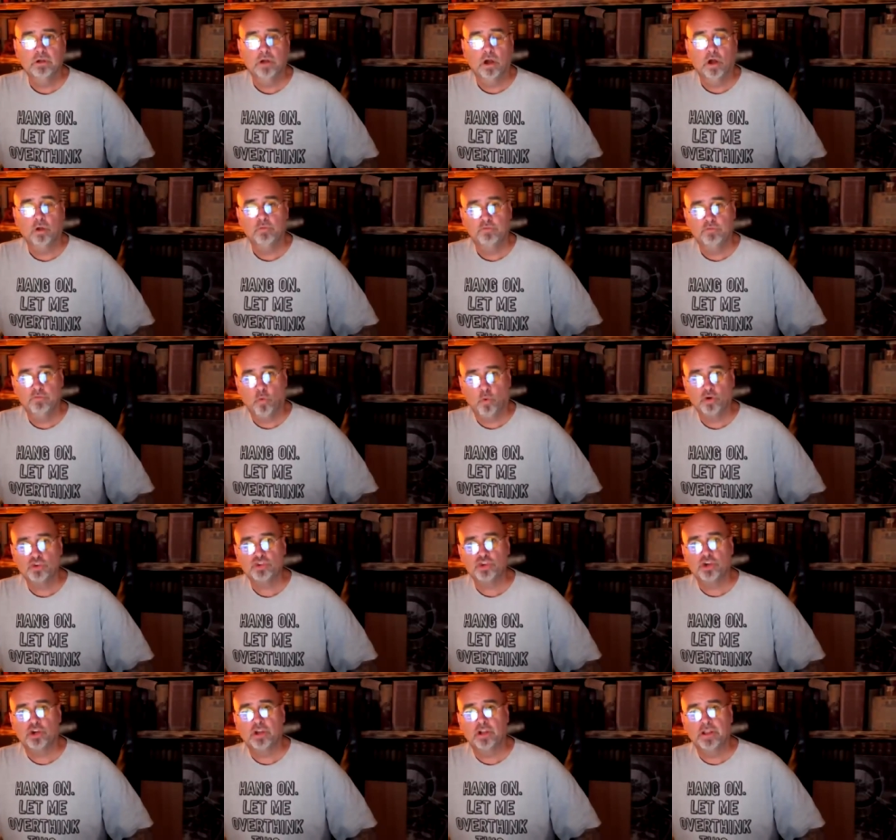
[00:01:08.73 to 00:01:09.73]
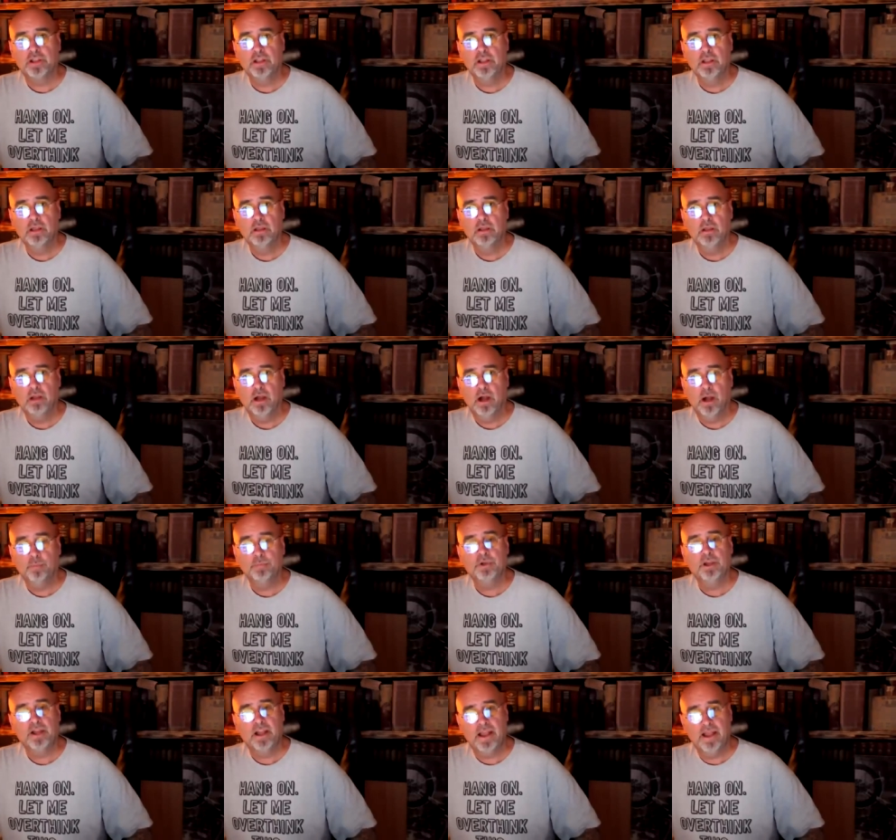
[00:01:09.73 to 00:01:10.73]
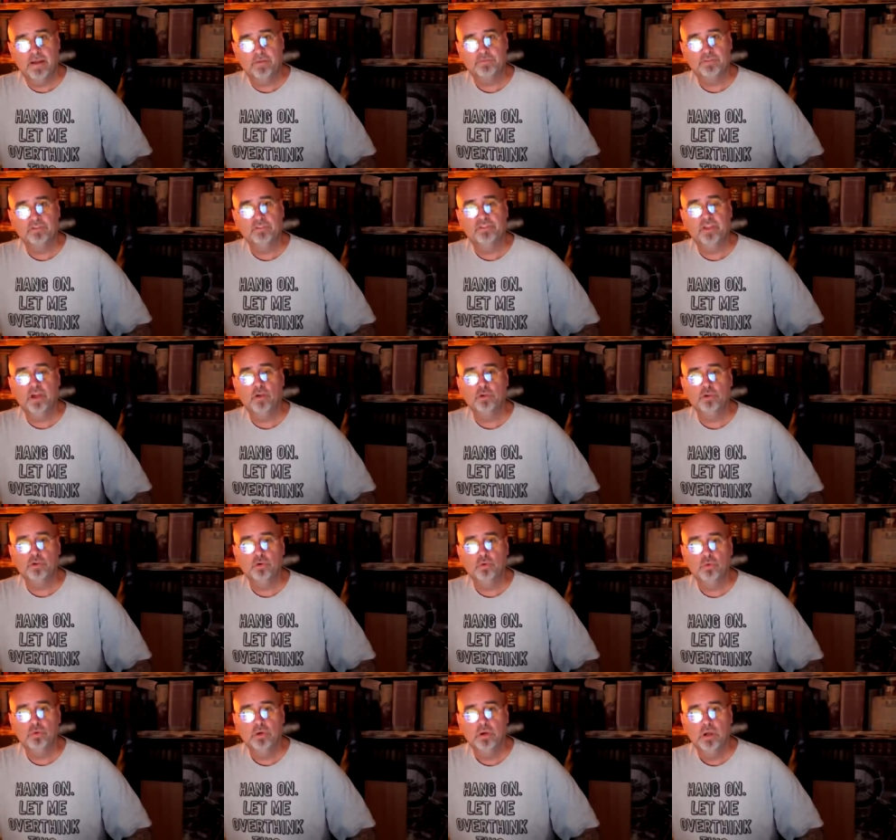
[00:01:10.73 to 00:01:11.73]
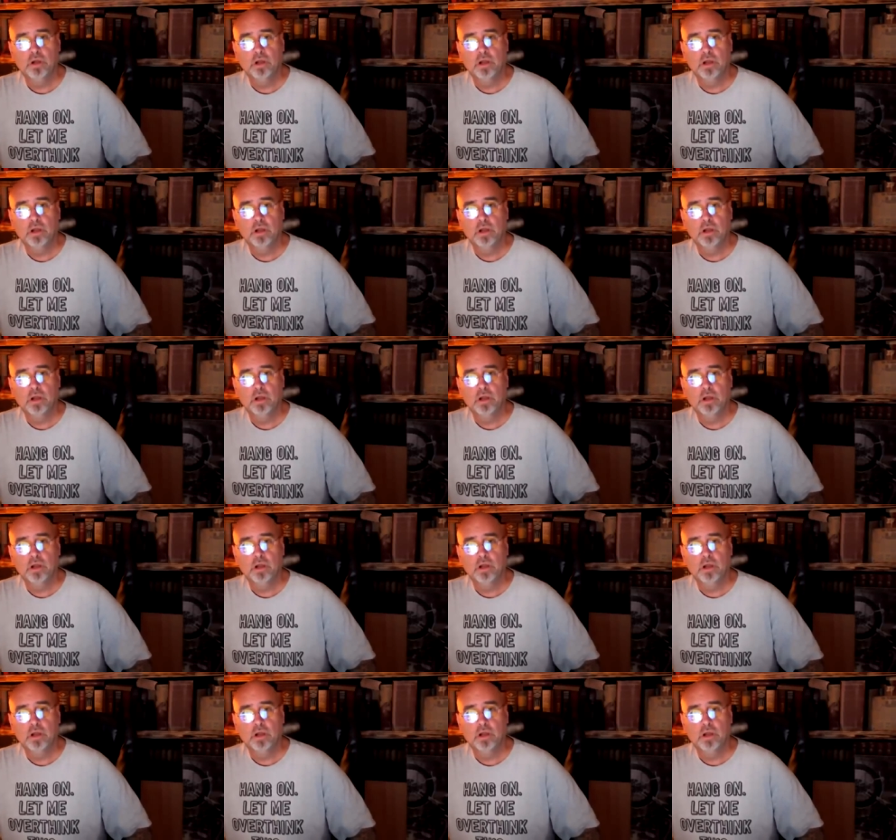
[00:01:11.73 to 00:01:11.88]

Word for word: Unfortunately, I'm going to have to tell you,